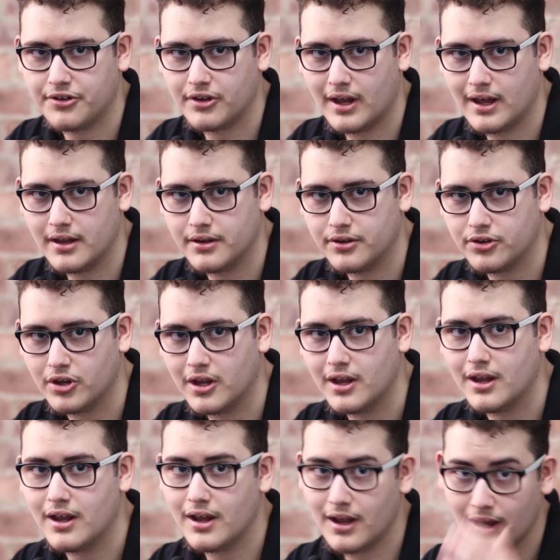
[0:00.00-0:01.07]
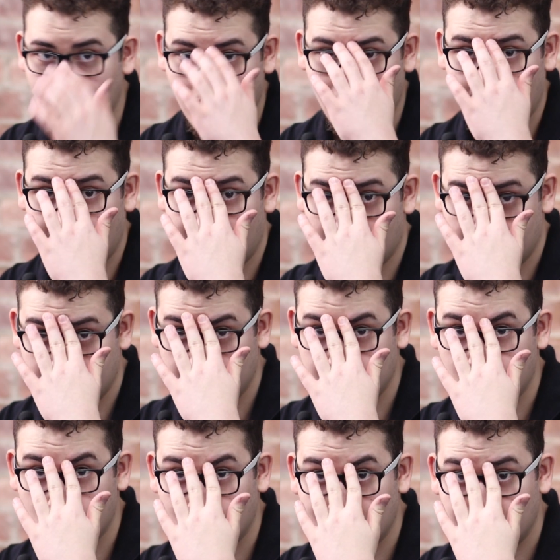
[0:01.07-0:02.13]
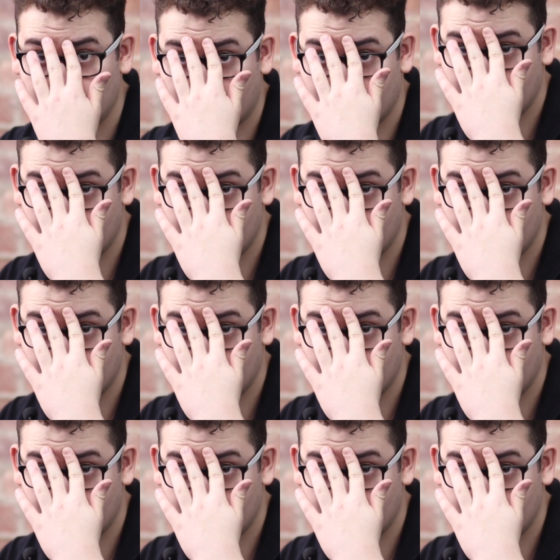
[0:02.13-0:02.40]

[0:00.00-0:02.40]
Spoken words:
size. And there's more ways to